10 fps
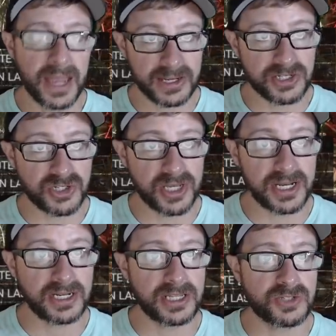How did you
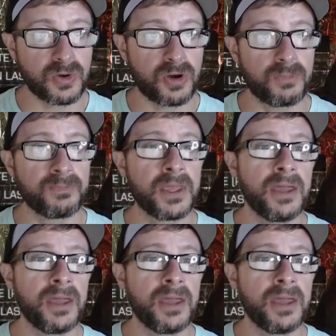get into this role?